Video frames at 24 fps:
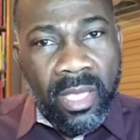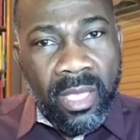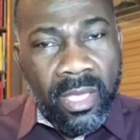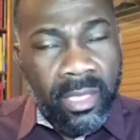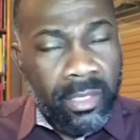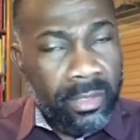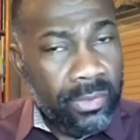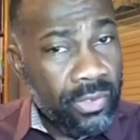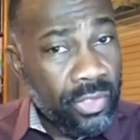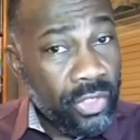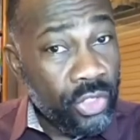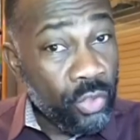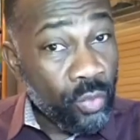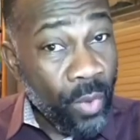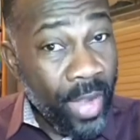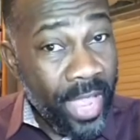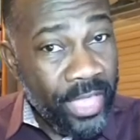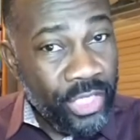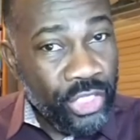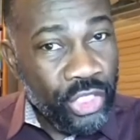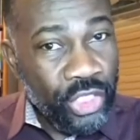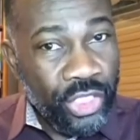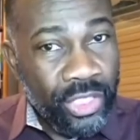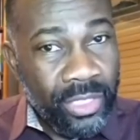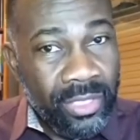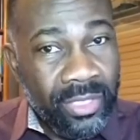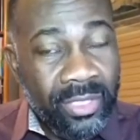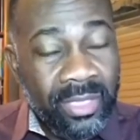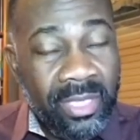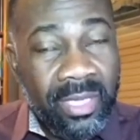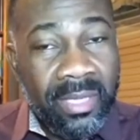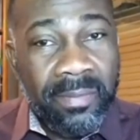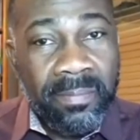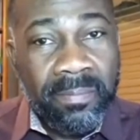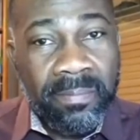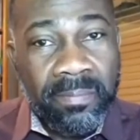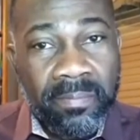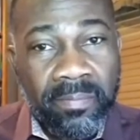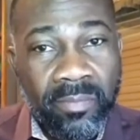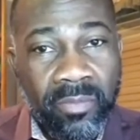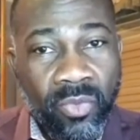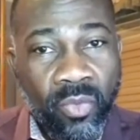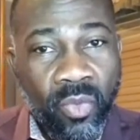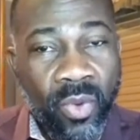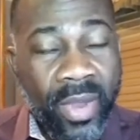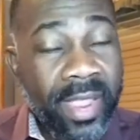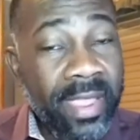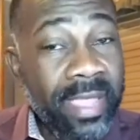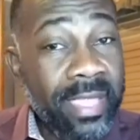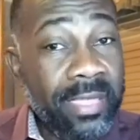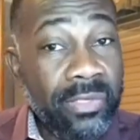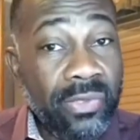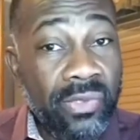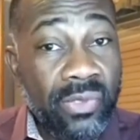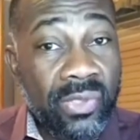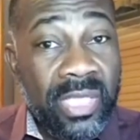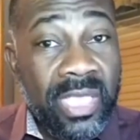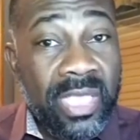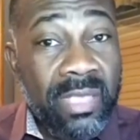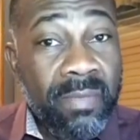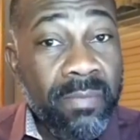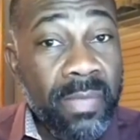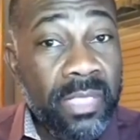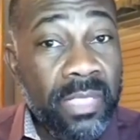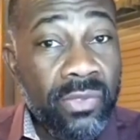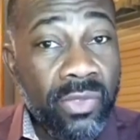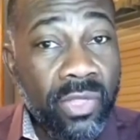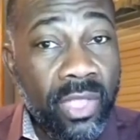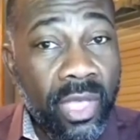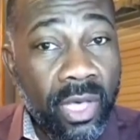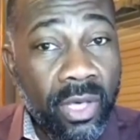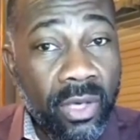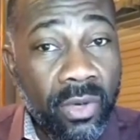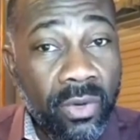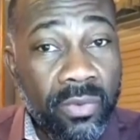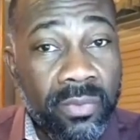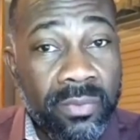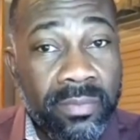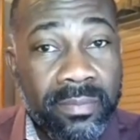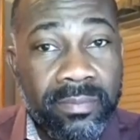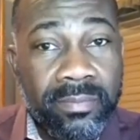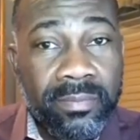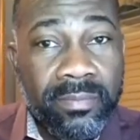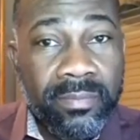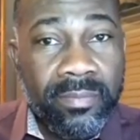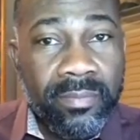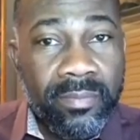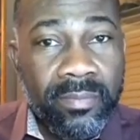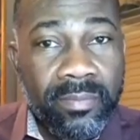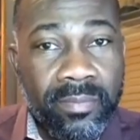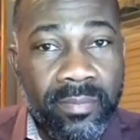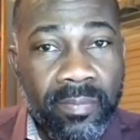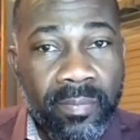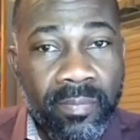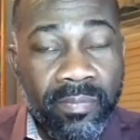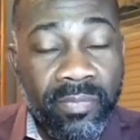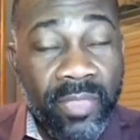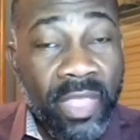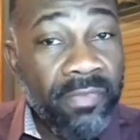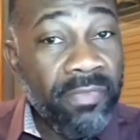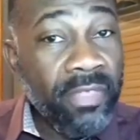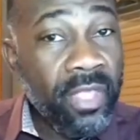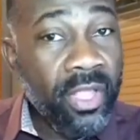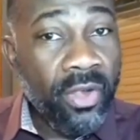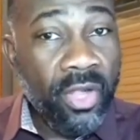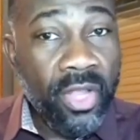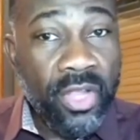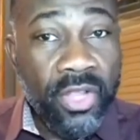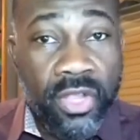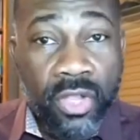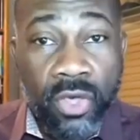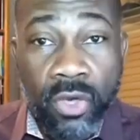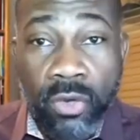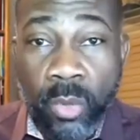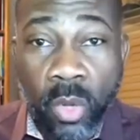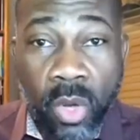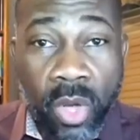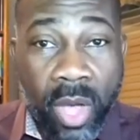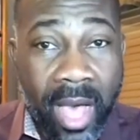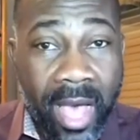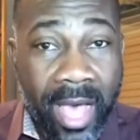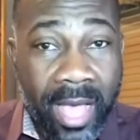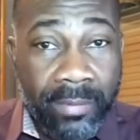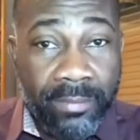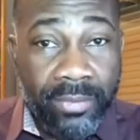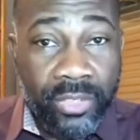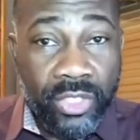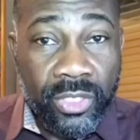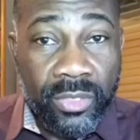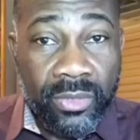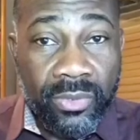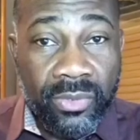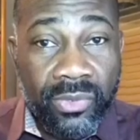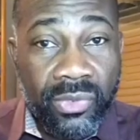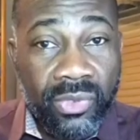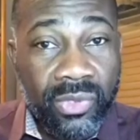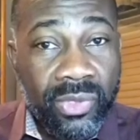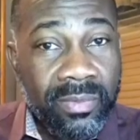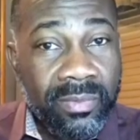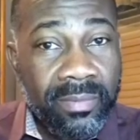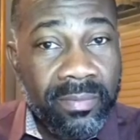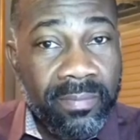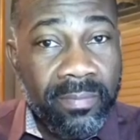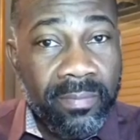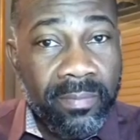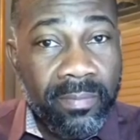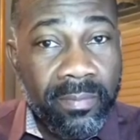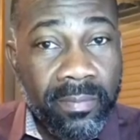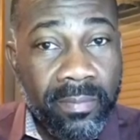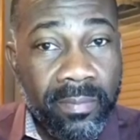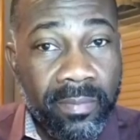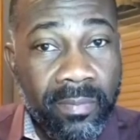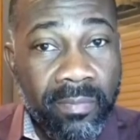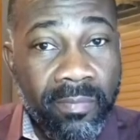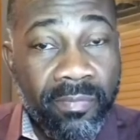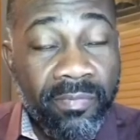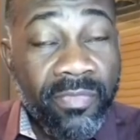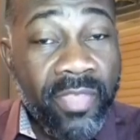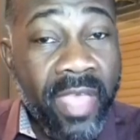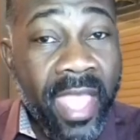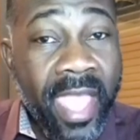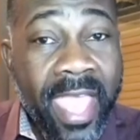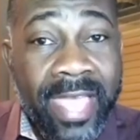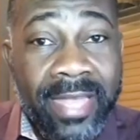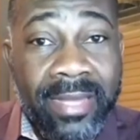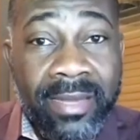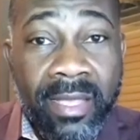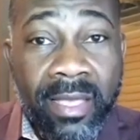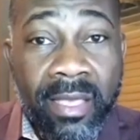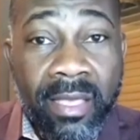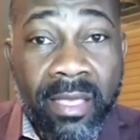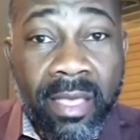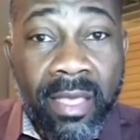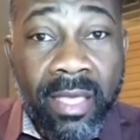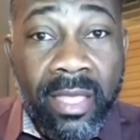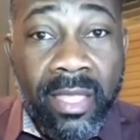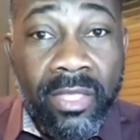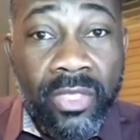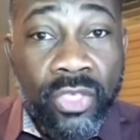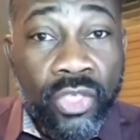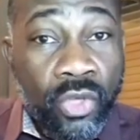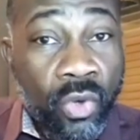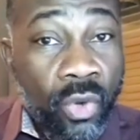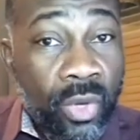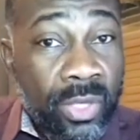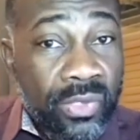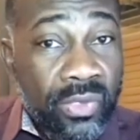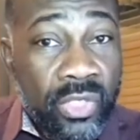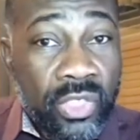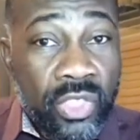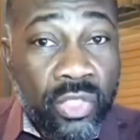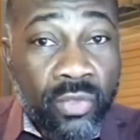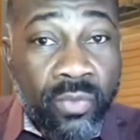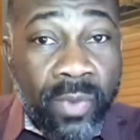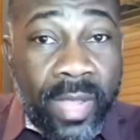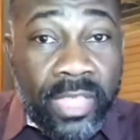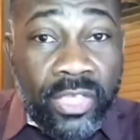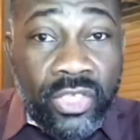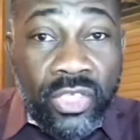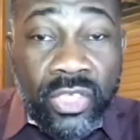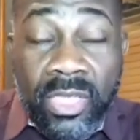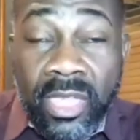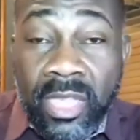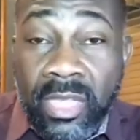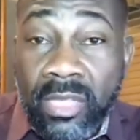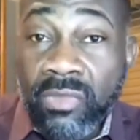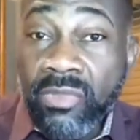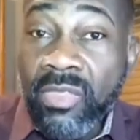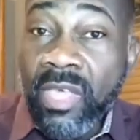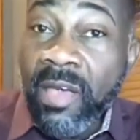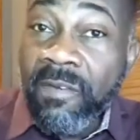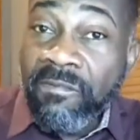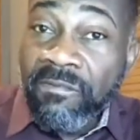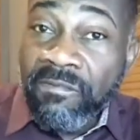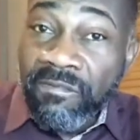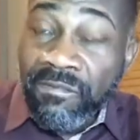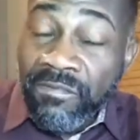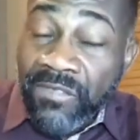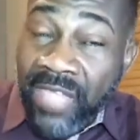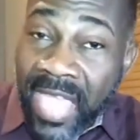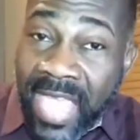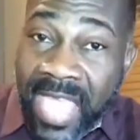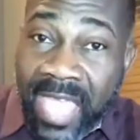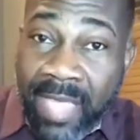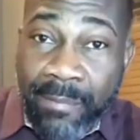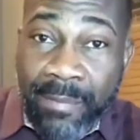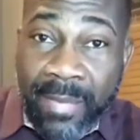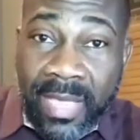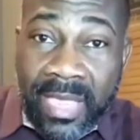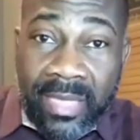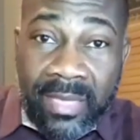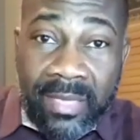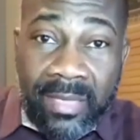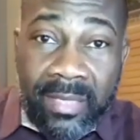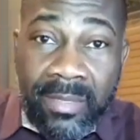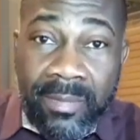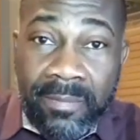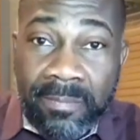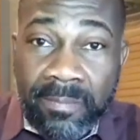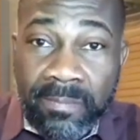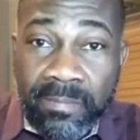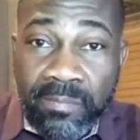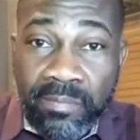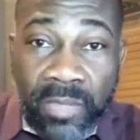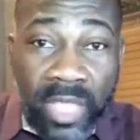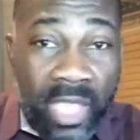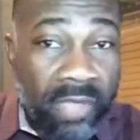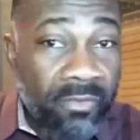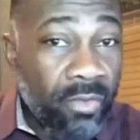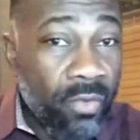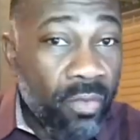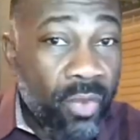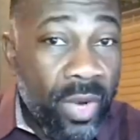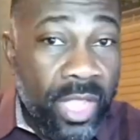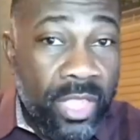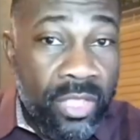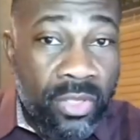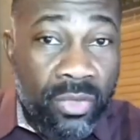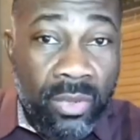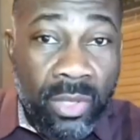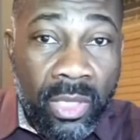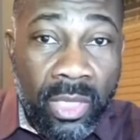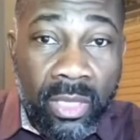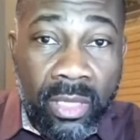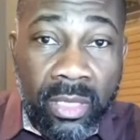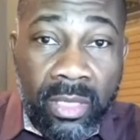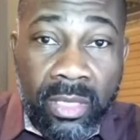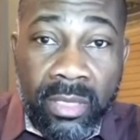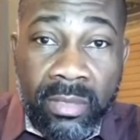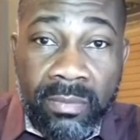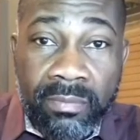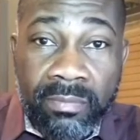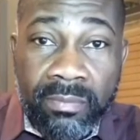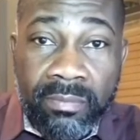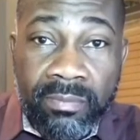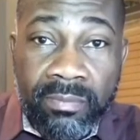in a situation where it seemed as though that there are no more options, that your situation is a famine? Everywhere you look,